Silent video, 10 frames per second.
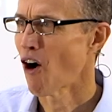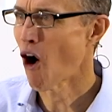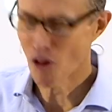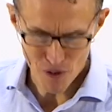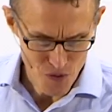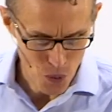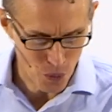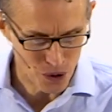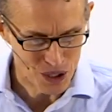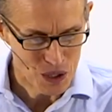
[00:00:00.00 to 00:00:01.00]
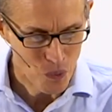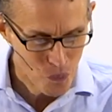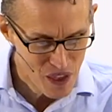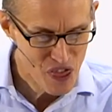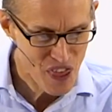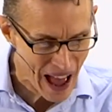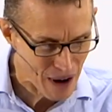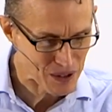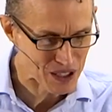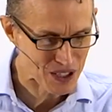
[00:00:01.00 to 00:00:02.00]
all of the world is
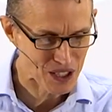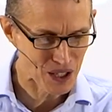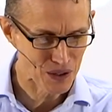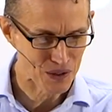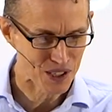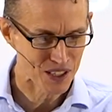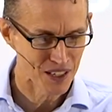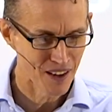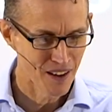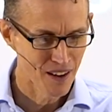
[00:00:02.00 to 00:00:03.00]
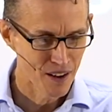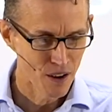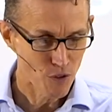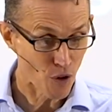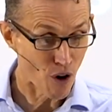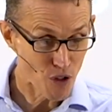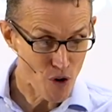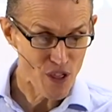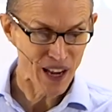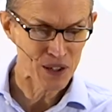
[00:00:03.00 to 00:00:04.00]
without excuse. For
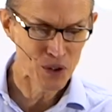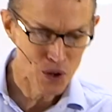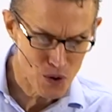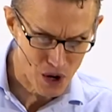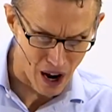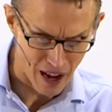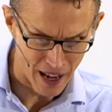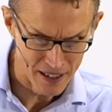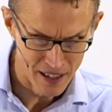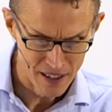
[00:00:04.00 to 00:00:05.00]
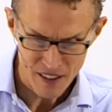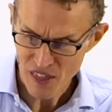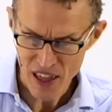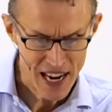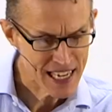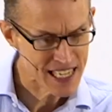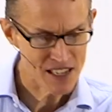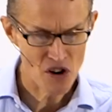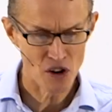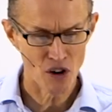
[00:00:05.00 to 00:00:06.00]
although they knew God, they
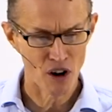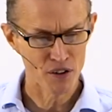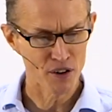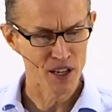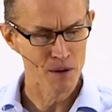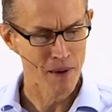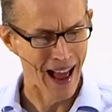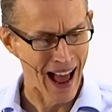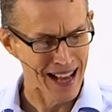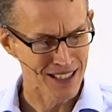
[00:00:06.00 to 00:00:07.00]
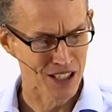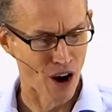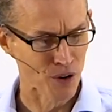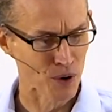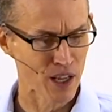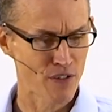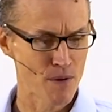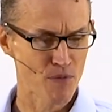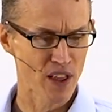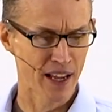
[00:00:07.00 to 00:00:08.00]
did not honor him as God or give
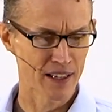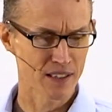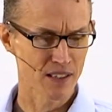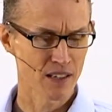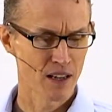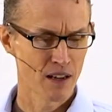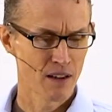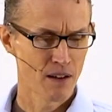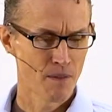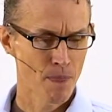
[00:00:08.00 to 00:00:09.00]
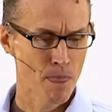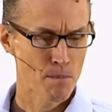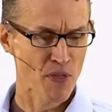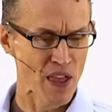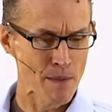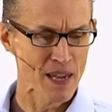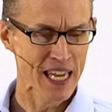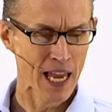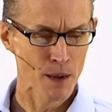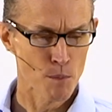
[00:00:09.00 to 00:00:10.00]
him thanks, but they
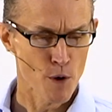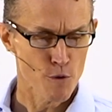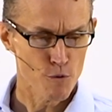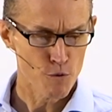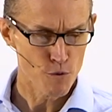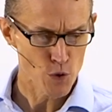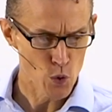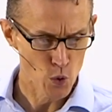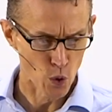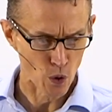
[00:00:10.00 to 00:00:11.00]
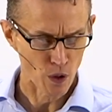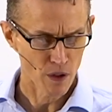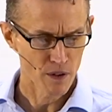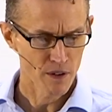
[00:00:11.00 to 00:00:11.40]
became futile,